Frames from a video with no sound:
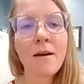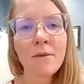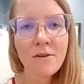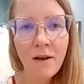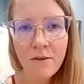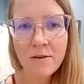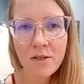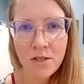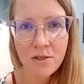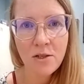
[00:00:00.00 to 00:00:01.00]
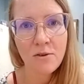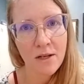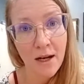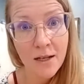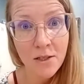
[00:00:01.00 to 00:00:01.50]
You definitely should tune
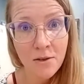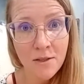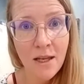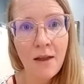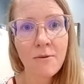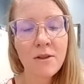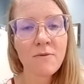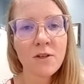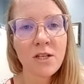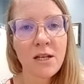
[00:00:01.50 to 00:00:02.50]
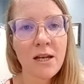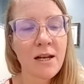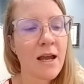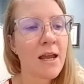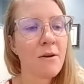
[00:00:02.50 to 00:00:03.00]
in on Tuesday with Virginia and
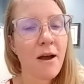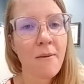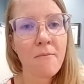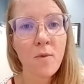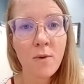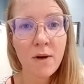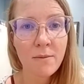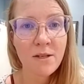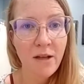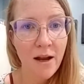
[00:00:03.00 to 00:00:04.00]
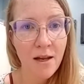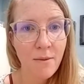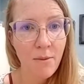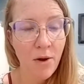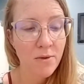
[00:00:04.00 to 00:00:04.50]
I, where we're going to be talking
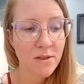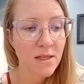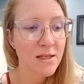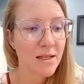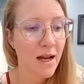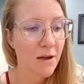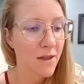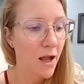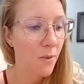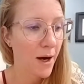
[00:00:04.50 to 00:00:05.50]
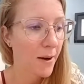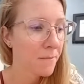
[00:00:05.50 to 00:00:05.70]
about potencies and how they all work.